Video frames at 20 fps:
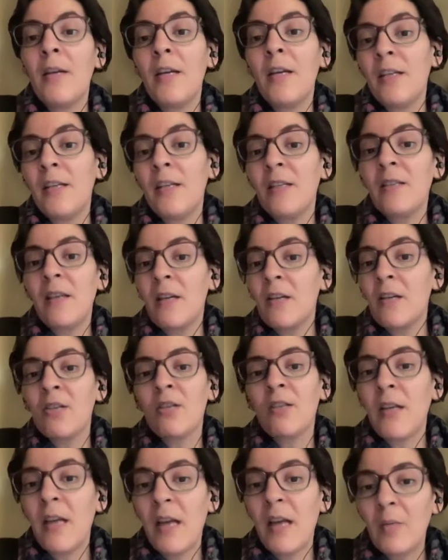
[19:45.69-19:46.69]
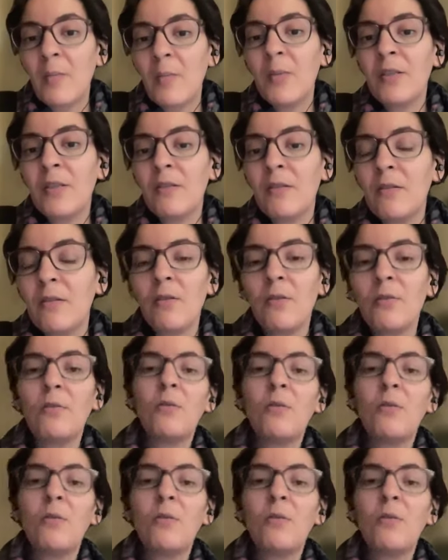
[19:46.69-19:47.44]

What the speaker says: It is actually helping to,